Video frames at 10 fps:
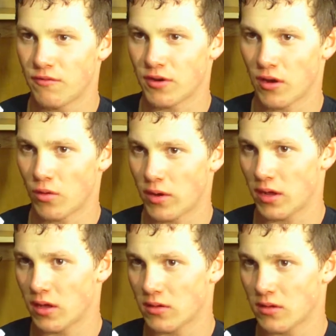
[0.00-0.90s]
figure out a way to
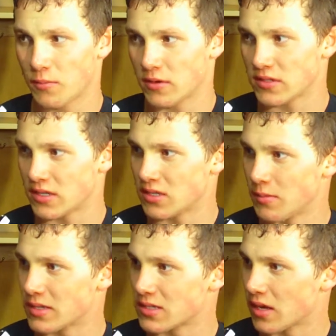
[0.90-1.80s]
put 60
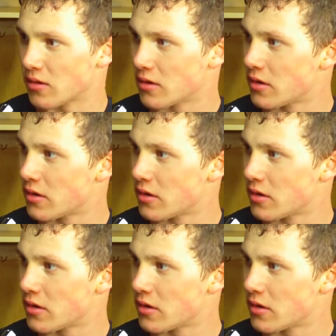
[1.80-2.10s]
minutes together.